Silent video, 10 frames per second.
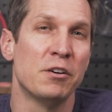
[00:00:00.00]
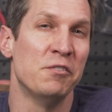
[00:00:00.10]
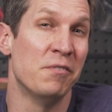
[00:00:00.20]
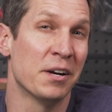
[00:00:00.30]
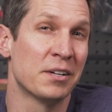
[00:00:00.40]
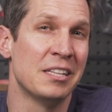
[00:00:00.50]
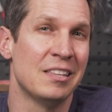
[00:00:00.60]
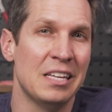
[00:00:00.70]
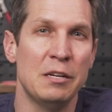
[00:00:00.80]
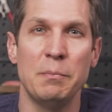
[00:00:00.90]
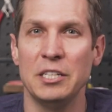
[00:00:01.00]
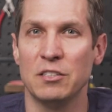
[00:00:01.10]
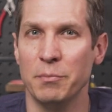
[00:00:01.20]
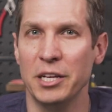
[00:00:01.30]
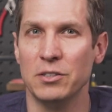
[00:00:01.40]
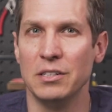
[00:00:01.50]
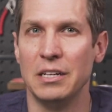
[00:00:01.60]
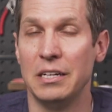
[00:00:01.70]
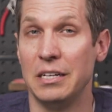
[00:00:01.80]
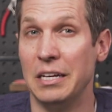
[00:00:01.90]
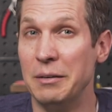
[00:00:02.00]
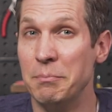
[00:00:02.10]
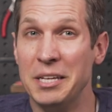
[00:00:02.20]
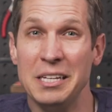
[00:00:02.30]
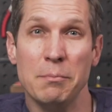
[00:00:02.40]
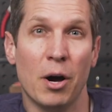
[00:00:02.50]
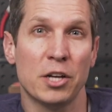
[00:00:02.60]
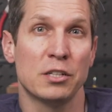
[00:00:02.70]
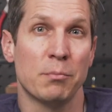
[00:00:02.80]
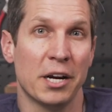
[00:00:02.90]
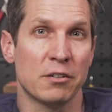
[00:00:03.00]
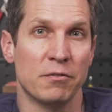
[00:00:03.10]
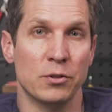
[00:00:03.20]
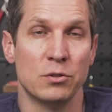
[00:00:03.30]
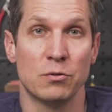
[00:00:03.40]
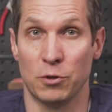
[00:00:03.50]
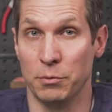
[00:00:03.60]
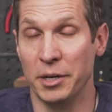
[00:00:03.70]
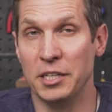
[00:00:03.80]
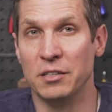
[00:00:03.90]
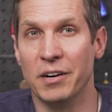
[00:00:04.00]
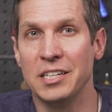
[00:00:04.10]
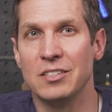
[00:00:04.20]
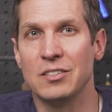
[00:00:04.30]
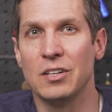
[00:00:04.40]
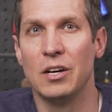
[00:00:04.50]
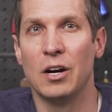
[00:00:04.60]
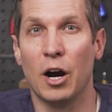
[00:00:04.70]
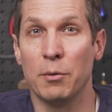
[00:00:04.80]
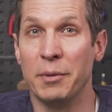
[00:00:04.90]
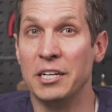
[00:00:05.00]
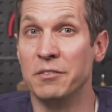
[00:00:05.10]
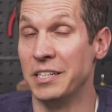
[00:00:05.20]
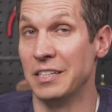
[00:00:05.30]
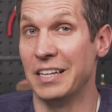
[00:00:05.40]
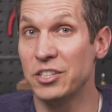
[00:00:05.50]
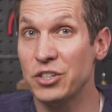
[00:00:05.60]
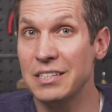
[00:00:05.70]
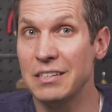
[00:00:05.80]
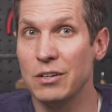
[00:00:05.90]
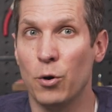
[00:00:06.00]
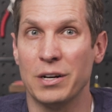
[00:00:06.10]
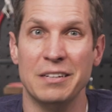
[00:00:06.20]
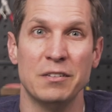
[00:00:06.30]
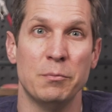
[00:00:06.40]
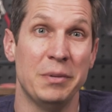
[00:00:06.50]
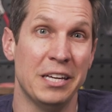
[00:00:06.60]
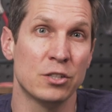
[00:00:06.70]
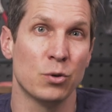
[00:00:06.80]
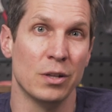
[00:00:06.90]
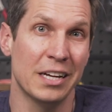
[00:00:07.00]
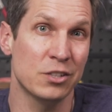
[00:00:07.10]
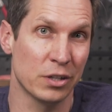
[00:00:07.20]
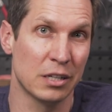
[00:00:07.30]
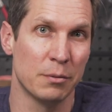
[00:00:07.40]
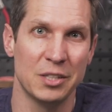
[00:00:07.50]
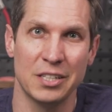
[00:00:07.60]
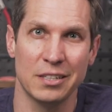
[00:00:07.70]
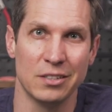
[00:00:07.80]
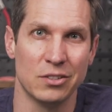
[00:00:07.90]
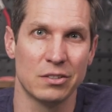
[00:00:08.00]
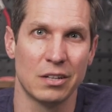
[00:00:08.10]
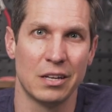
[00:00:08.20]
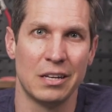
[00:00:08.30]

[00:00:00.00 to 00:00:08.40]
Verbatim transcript: of a very thin piece of metal, and many modern microphones for embedded devices are made of an electret or even piezoelectric materials.